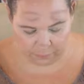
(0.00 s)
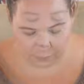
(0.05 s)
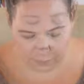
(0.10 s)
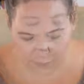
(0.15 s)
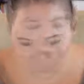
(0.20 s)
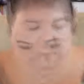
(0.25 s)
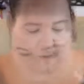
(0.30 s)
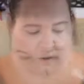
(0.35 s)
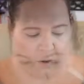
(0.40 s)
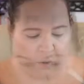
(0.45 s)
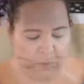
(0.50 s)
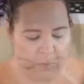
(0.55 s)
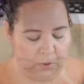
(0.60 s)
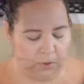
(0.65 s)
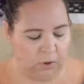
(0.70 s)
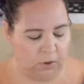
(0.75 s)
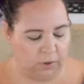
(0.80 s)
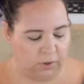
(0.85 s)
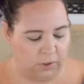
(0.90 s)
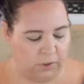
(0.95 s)
All right, now I'm going
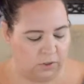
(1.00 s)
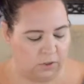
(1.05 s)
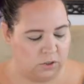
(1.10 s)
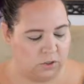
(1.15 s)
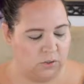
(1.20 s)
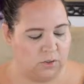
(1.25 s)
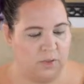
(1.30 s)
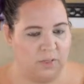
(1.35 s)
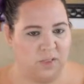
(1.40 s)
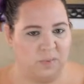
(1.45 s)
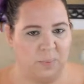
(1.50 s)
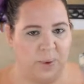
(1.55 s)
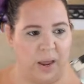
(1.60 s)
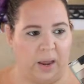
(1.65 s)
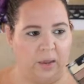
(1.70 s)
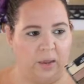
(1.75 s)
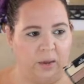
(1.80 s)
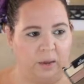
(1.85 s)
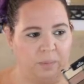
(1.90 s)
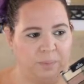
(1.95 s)
to go into this
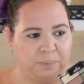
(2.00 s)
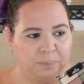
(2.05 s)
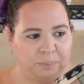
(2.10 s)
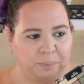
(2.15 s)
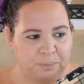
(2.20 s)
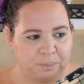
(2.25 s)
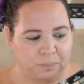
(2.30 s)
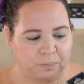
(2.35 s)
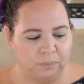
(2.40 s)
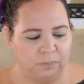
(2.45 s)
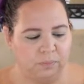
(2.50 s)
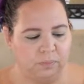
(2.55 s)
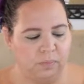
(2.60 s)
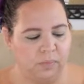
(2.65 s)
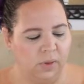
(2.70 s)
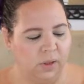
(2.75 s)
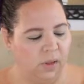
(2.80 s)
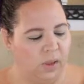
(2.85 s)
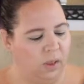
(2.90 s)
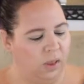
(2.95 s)
palette.
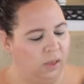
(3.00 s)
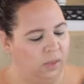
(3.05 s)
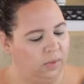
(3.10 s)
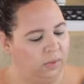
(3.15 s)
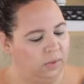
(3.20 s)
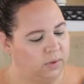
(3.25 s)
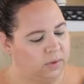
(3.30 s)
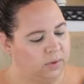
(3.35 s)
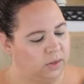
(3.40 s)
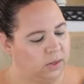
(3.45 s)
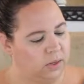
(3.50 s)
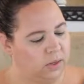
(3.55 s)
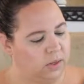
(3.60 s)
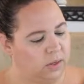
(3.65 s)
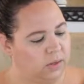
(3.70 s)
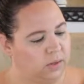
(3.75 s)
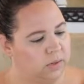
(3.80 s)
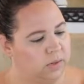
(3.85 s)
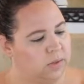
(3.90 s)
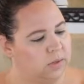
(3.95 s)
This
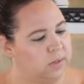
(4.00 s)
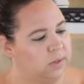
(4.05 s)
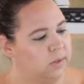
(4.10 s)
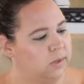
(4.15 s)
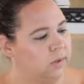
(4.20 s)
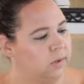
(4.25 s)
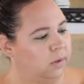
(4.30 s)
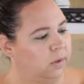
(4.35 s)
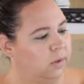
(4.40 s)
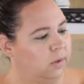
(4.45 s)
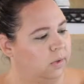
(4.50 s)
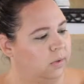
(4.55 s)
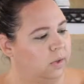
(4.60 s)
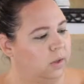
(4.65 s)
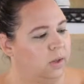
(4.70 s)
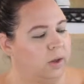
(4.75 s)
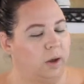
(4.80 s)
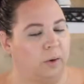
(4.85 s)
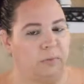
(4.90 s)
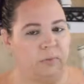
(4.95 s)
is
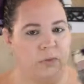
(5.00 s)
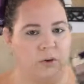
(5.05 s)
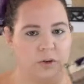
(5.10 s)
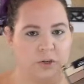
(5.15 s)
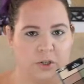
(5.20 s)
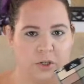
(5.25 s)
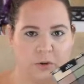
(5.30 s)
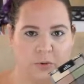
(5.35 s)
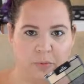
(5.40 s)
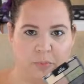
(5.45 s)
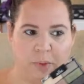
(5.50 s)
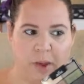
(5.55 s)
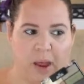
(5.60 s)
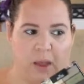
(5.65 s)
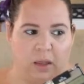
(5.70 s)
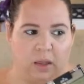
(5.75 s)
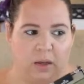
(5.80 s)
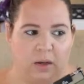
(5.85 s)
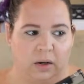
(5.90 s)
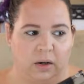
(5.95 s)
the Comfort Zone
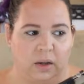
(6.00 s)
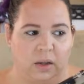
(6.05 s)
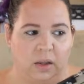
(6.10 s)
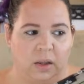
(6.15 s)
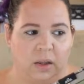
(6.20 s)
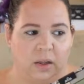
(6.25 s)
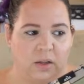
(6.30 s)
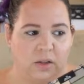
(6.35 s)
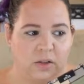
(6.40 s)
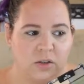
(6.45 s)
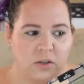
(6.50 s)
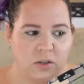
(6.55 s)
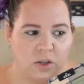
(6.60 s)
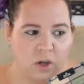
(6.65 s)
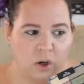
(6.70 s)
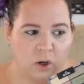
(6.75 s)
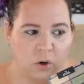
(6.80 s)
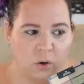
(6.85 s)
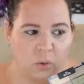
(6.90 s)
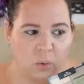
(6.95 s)
palette.
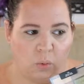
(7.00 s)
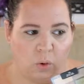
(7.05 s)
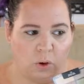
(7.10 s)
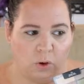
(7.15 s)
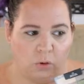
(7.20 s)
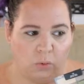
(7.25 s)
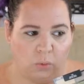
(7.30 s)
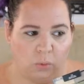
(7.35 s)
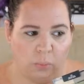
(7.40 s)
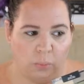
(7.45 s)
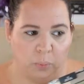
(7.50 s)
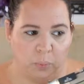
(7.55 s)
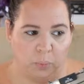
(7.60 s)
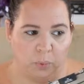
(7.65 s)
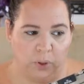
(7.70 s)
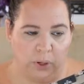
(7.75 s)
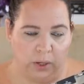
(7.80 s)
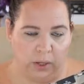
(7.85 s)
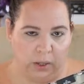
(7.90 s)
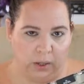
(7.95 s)
So
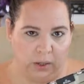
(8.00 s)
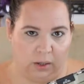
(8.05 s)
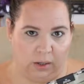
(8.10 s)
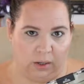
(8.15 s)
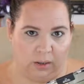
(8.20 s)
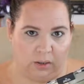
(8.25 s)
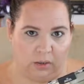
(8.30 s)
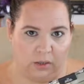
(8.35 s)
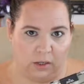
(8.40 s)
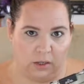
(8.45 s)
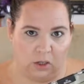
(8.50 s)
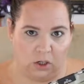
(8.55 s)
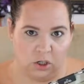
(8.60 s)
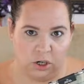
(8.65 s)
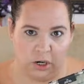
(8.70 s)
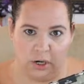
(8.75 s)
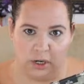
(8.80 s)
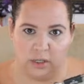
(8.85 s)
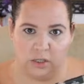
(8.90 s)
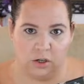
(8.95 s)
pretty. These
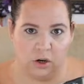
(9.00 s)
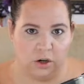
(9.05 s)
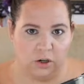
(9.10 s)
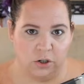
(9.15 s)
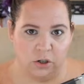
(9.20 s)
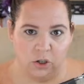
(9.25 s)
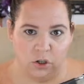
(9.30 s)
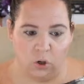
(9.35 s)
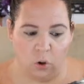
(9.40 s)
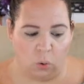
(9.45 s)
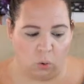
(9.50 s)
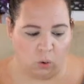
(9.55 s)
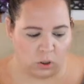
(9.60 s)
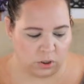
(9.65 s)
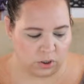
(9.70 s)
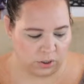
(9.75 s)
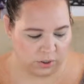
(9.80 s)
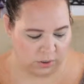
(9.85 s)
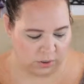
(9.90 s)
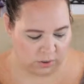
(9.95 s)
shades are just
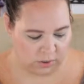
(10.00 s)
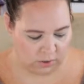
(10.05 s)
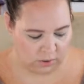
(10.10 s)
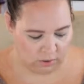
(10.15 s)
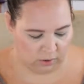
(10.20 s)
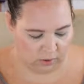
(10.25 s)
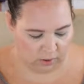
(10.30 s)
gorgeous.